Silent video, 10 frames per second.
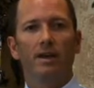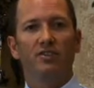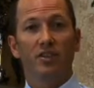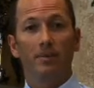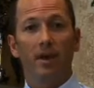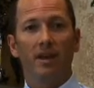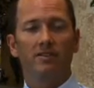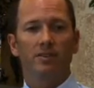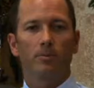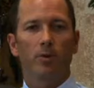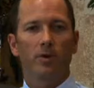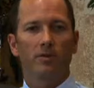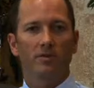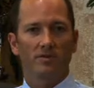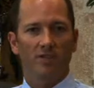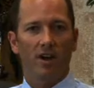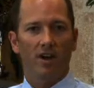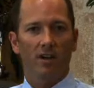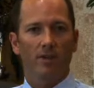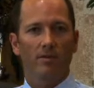Shin pads are important for
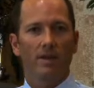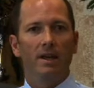soccer,